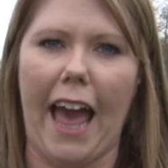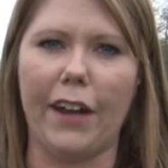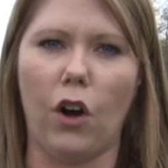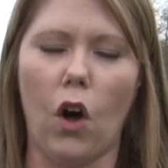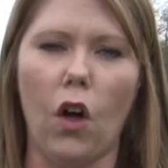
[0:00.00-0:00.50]

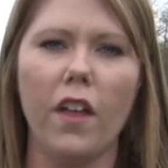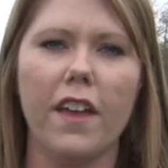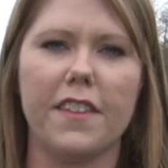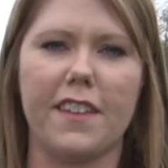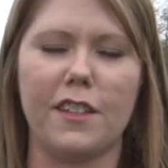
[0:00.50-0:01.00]
at all.
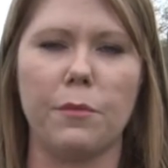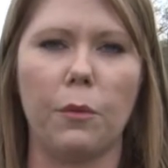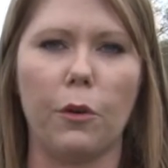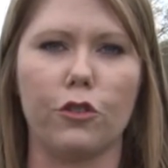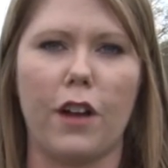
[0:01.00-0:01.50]
The
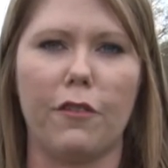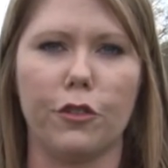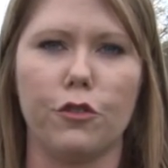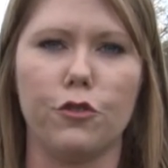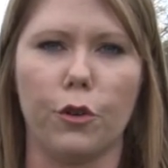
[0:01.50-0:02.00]
Statesmen will travel
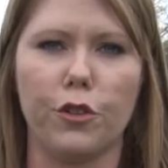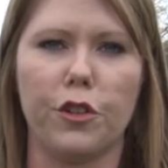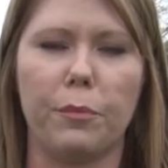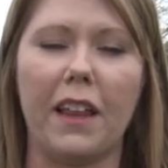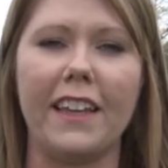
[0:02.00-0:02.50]
to
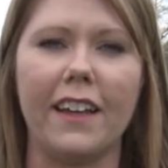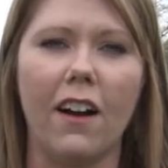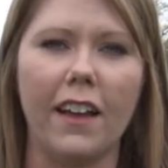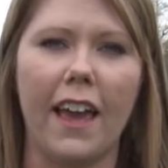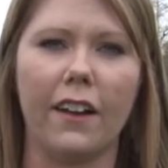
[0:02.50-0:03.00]
Georgia to play
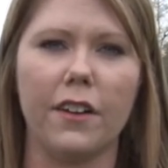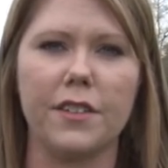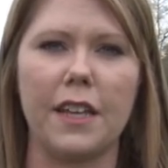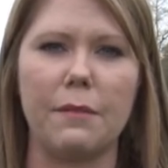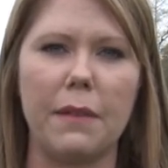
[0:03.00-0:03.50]
Young
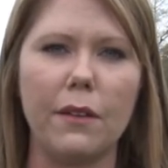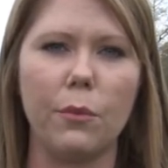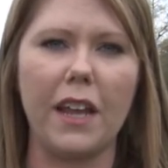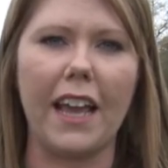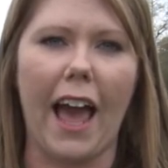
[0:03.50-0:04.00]
Harris in
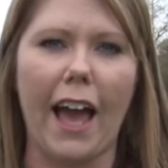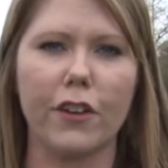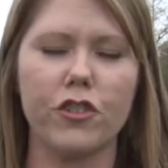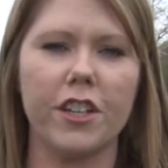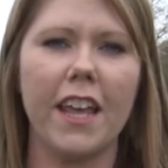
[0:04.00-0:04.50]
midweek
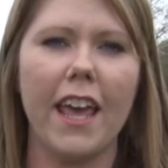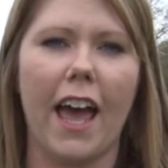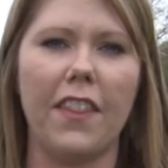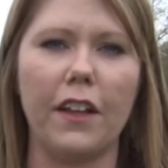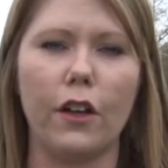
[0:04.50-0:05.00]
action
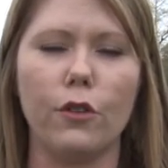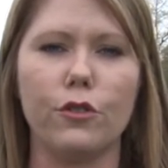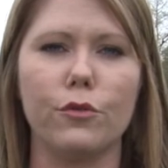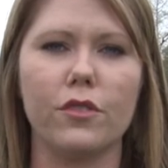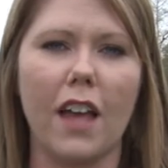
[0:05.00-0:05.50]
and then go
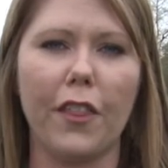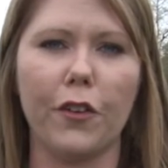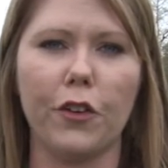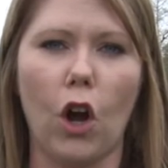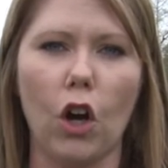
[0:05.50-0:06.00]
to
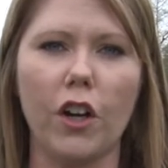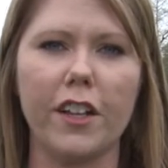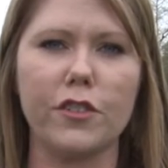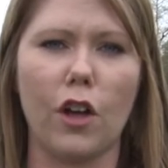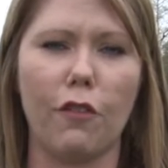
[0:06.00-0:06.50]
Southern
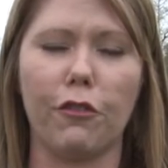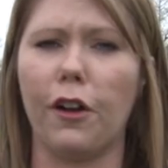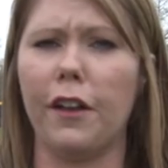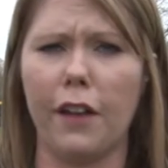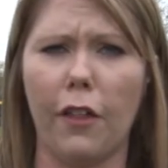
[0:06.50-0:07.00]
Arkansas
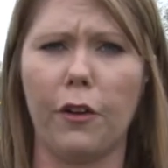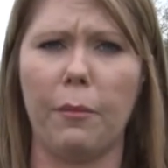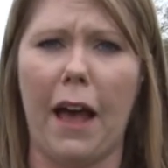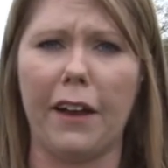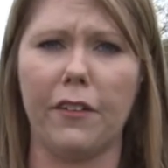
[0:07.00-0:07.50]
for
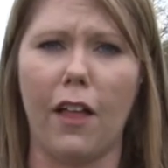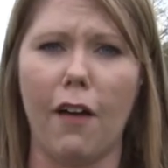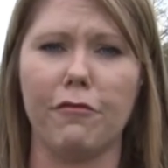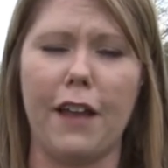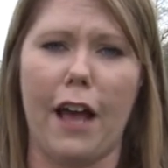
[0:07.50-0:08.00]
another battle
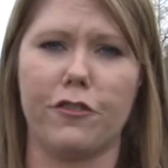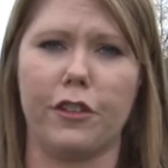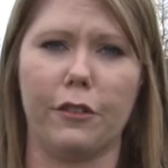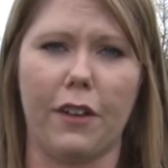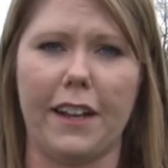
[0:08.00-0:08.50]
of
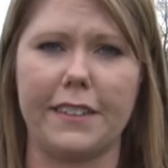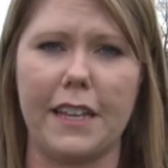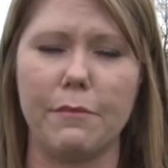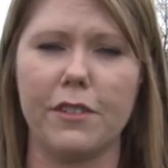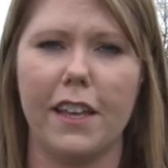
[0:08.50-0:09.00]
nationally ranked
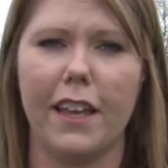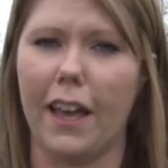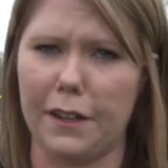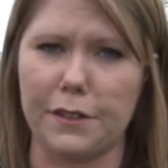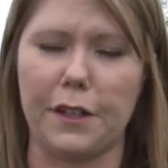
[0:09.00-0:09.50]
teams,
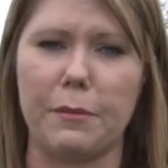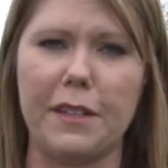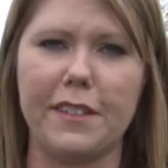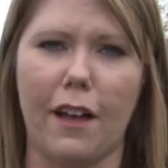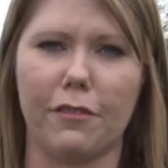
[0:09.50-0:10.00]
and it's going to
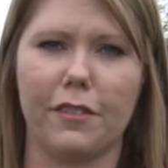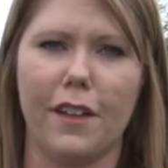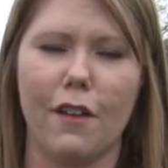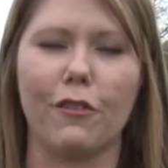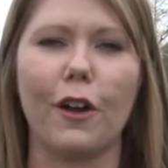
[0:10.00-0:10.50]
be tough.
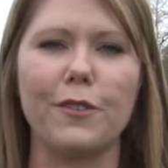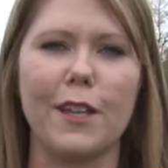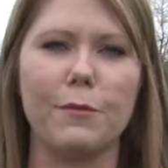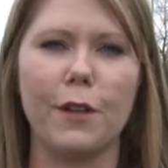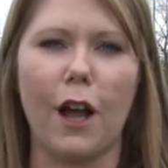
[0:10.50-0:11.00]
For
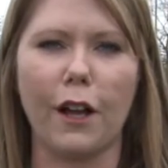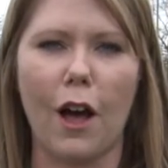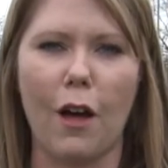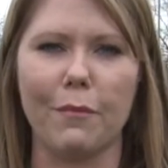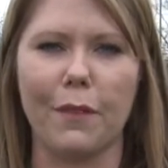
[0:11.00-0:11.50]

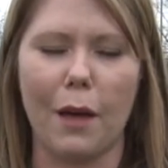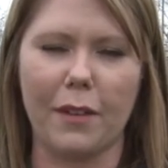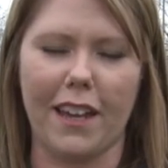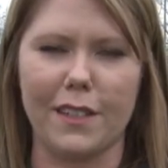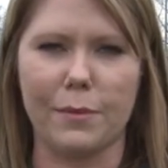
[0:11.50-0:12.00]
GoStatesman.com, I'm
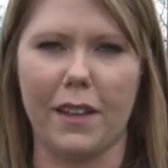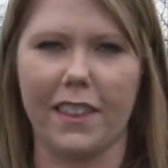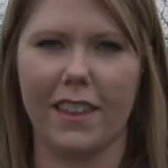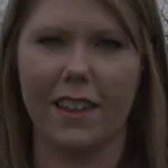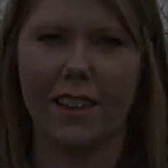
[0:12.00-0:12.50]
Katie Smith.